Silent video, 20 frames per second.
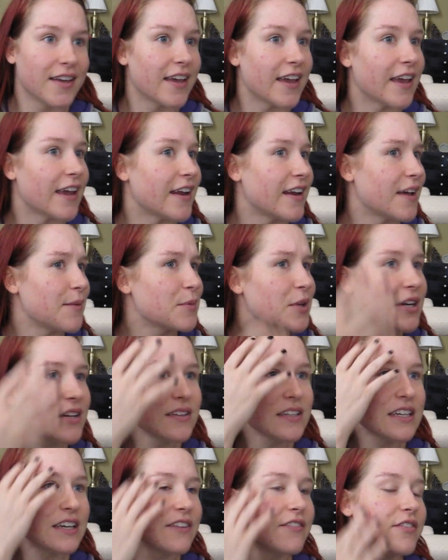and I'm gonna
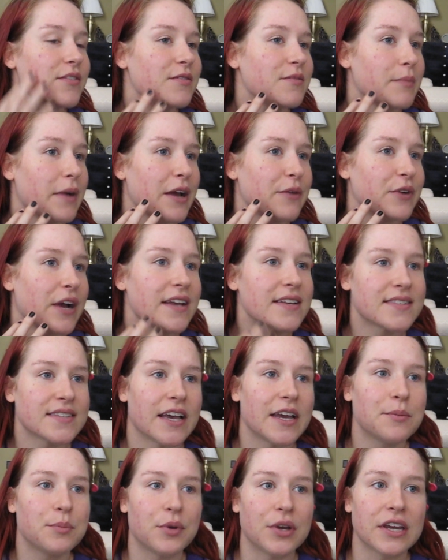leave my right
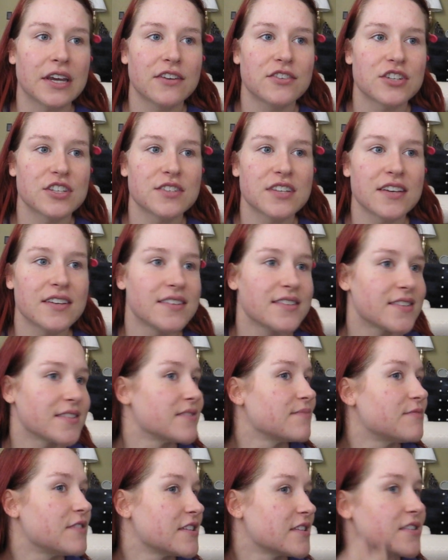side blank just
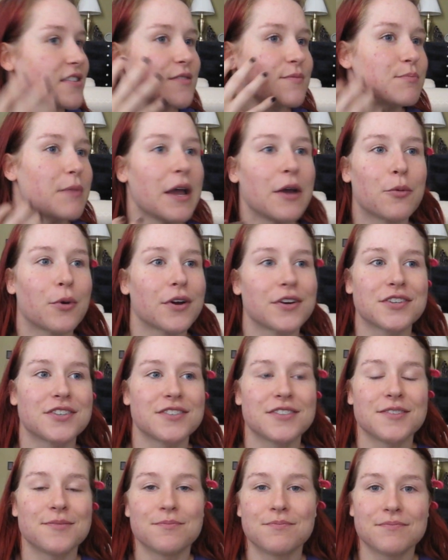because this is my
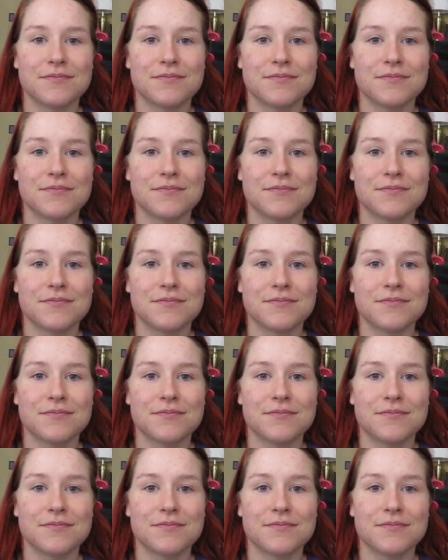worst